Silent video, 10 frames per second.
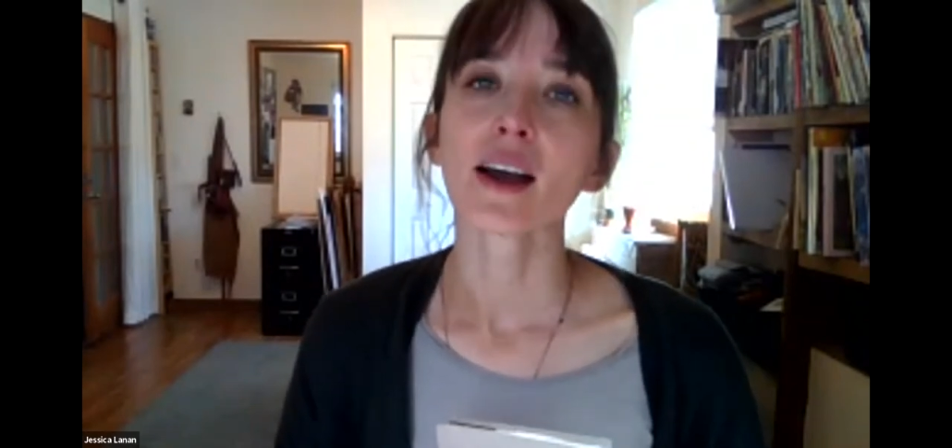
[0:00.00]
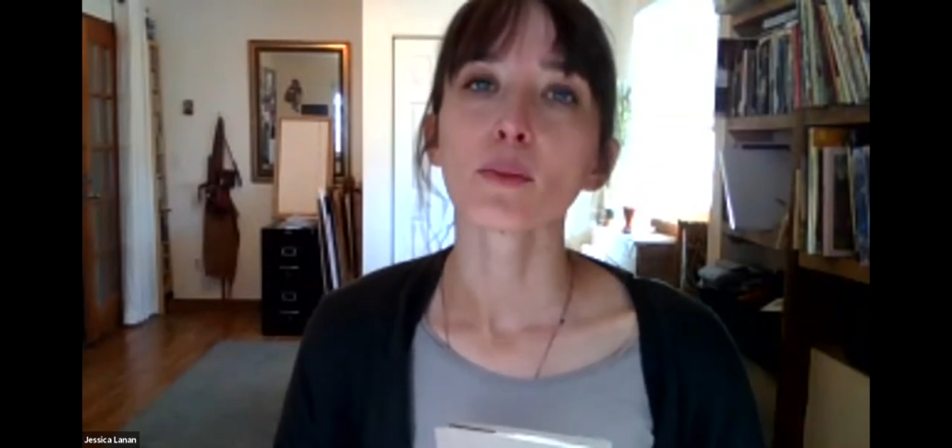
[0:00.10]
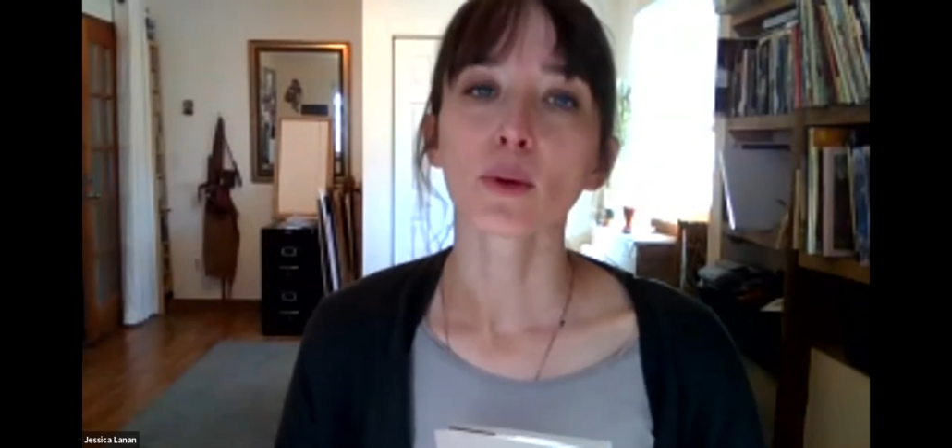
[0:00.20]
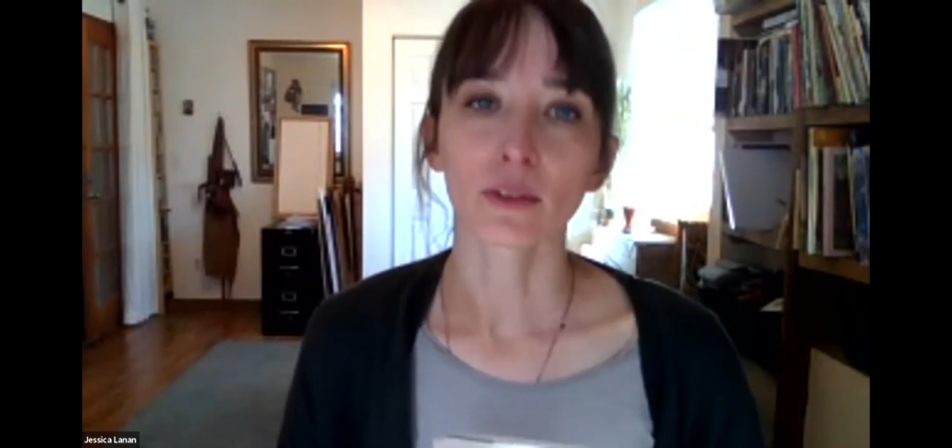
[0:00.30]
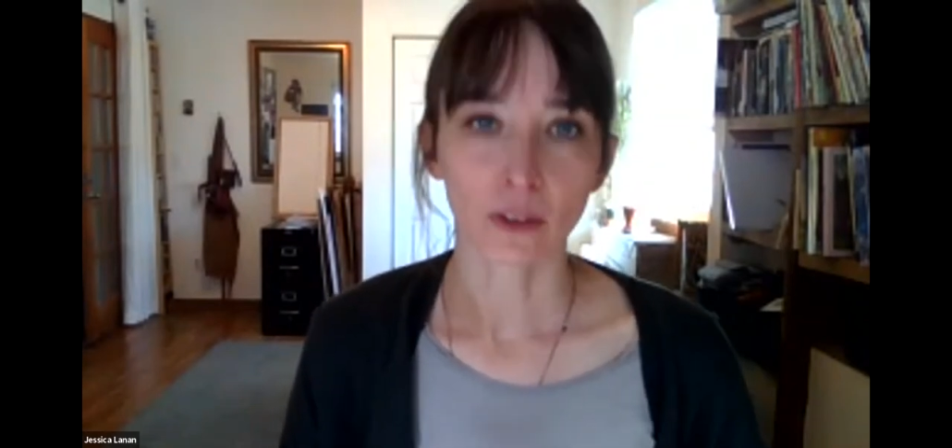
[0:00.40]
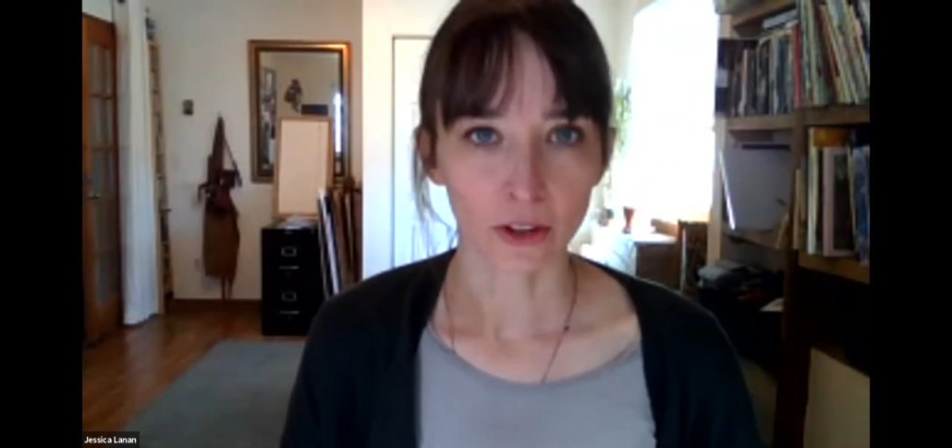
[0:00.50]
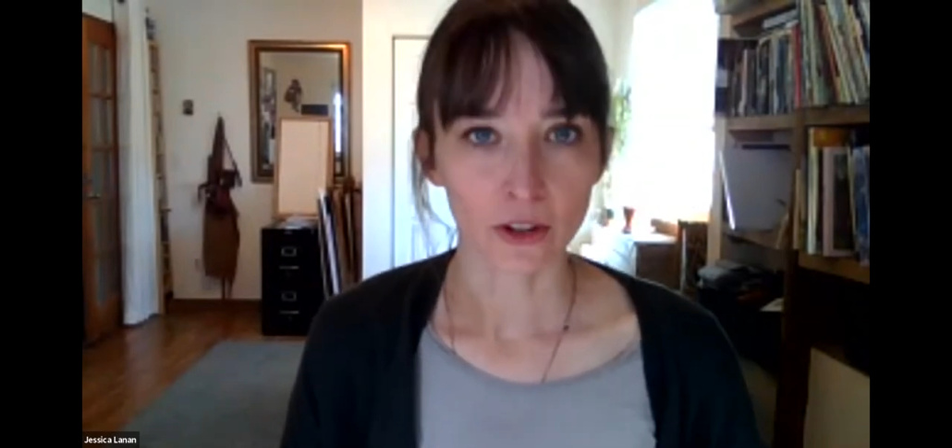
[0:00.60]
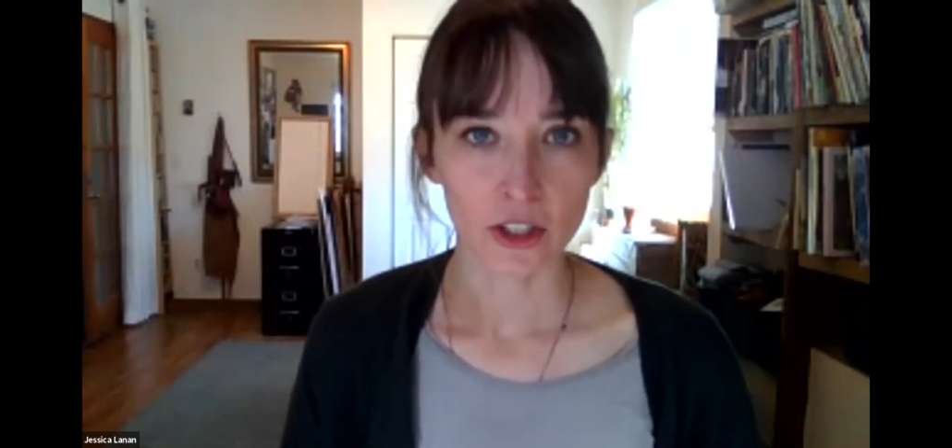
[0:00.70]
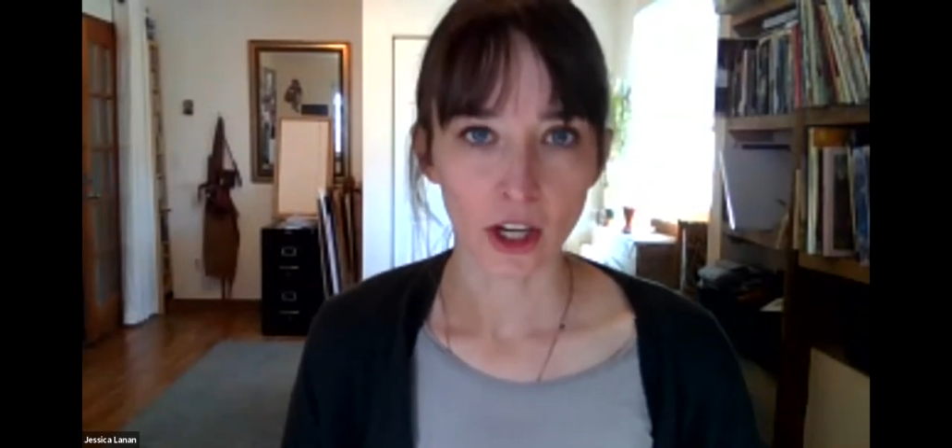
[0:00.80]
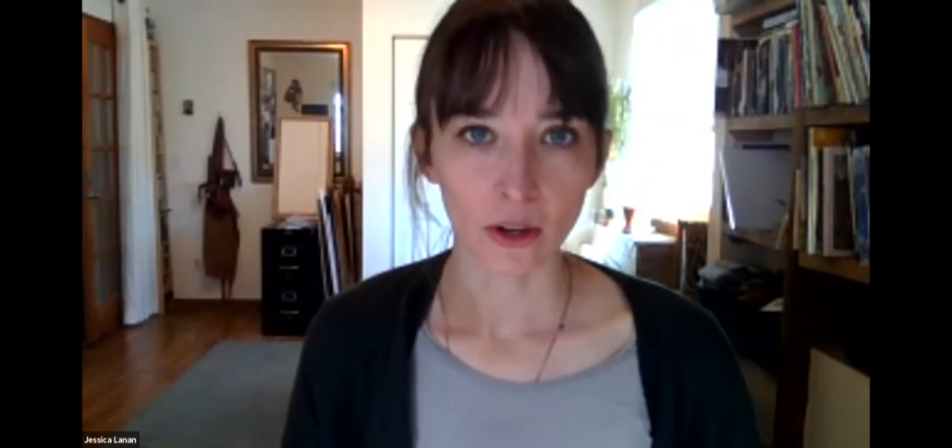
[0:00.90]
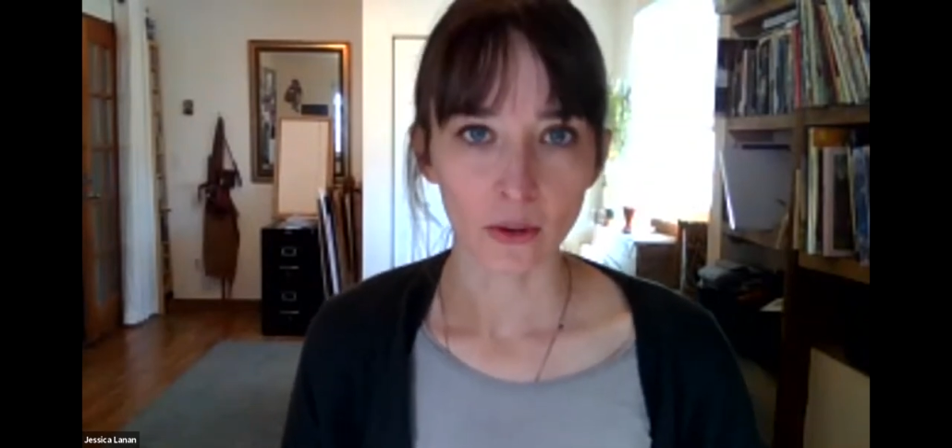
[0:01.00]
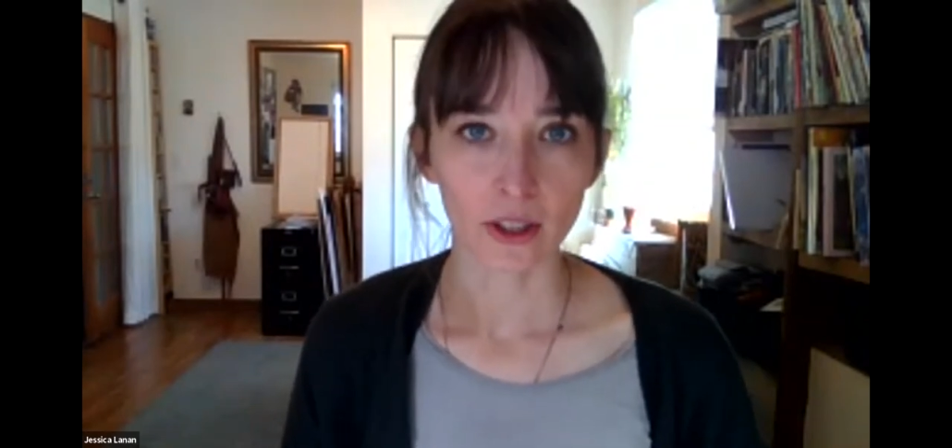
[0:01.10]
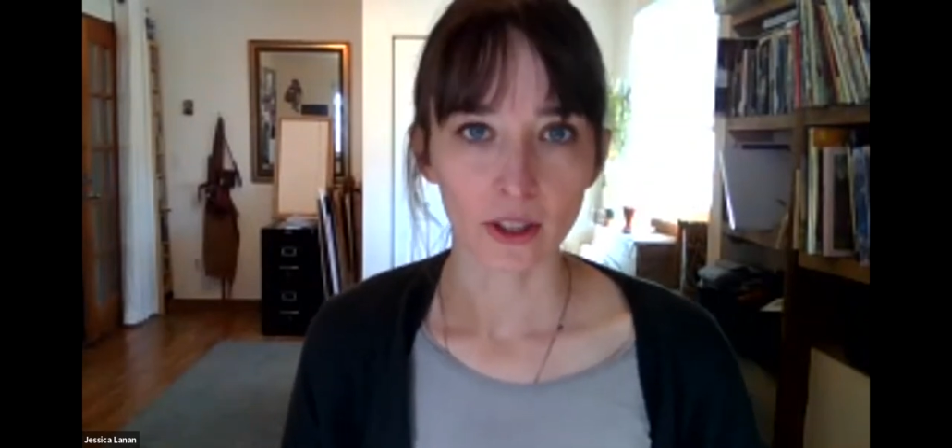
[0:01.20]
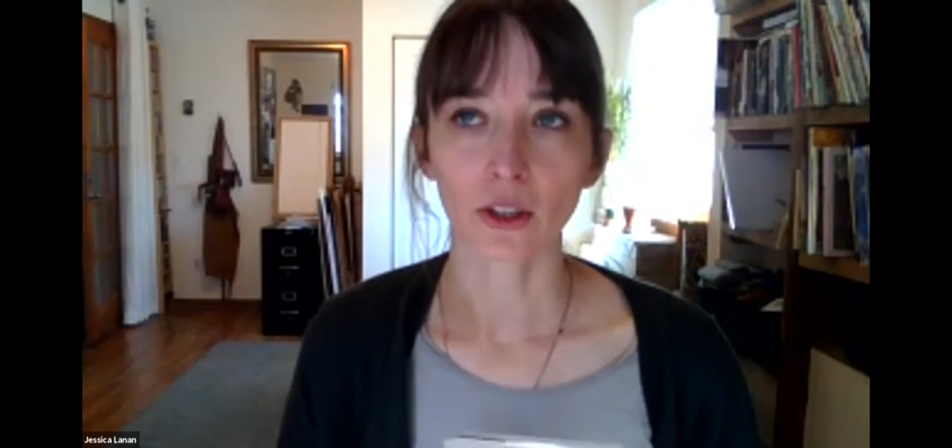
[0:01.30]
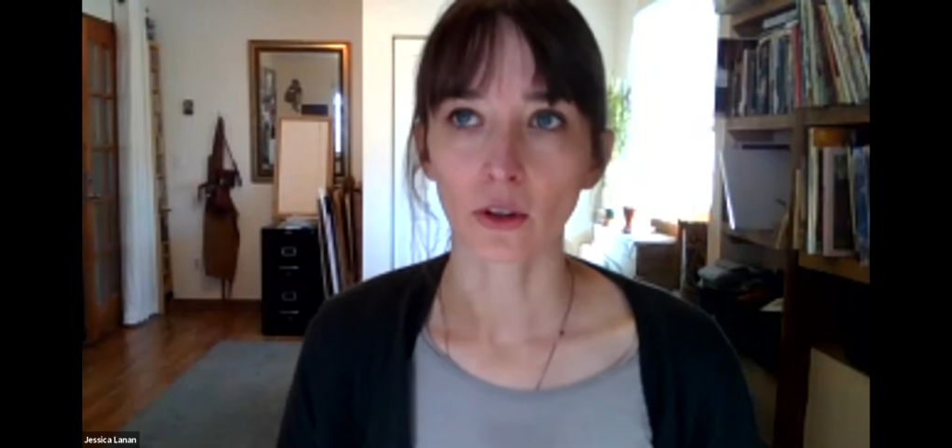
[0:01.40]
portfolio show
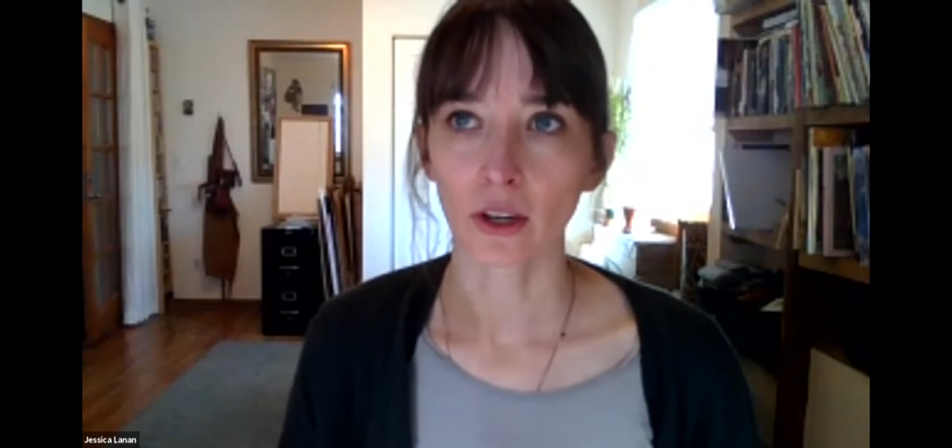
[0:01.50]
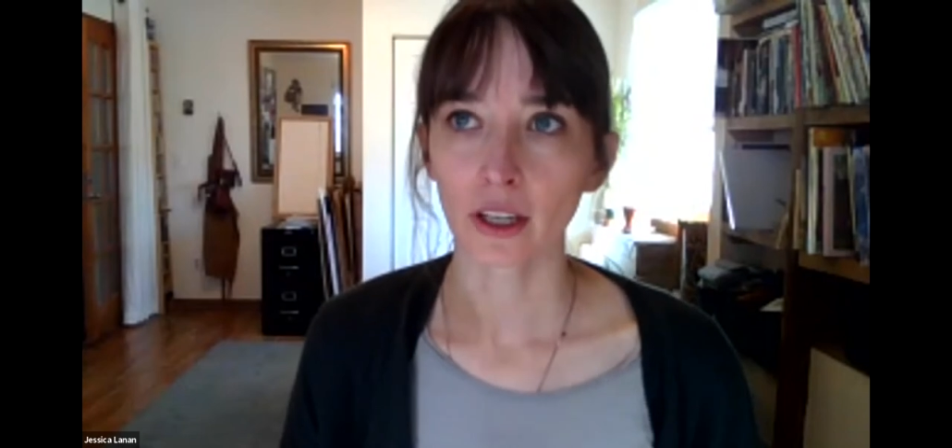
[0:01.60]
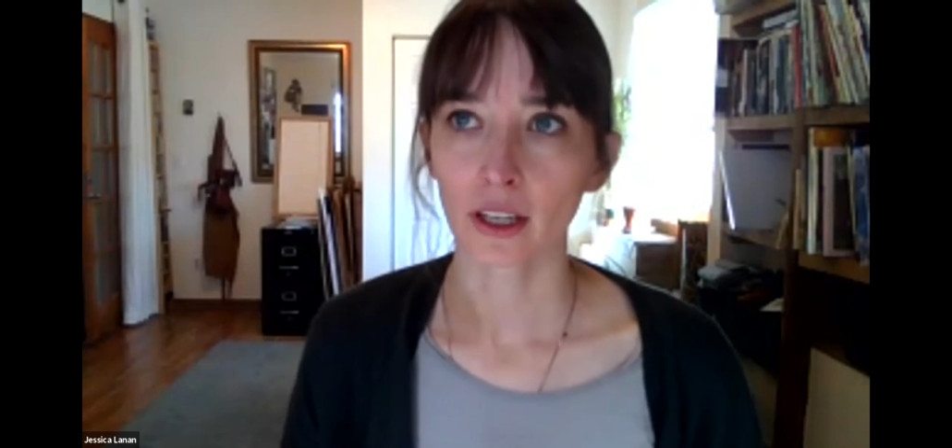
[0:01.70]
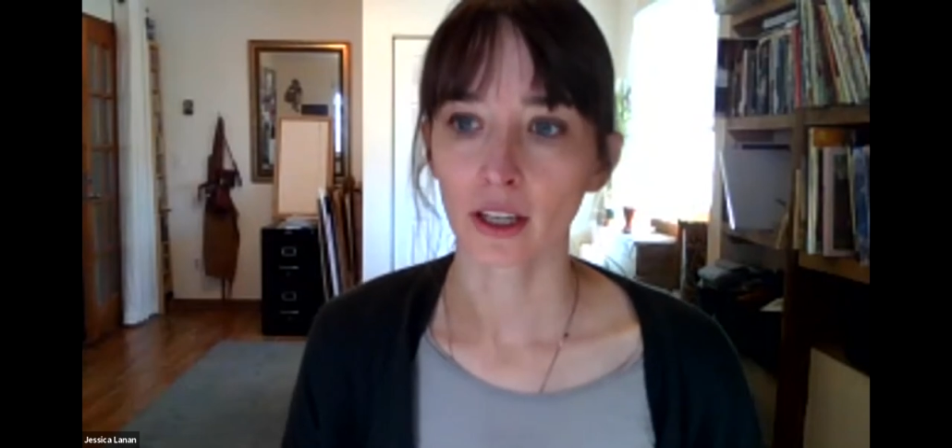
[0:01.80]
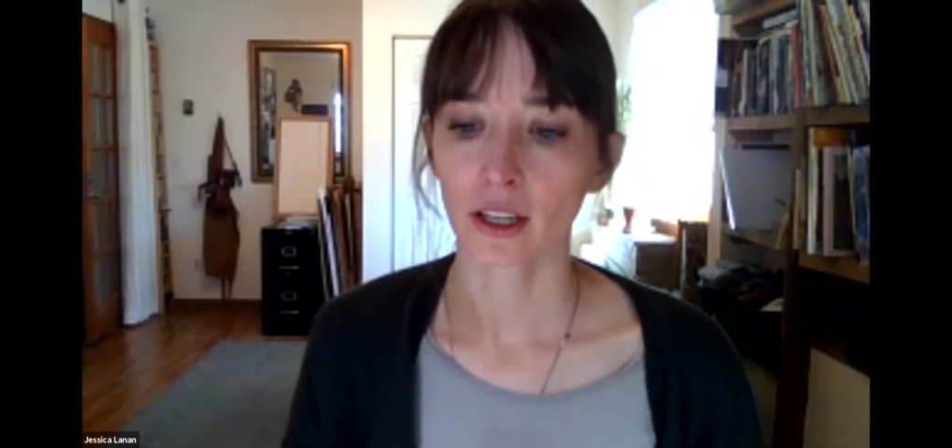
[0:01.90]
in New York.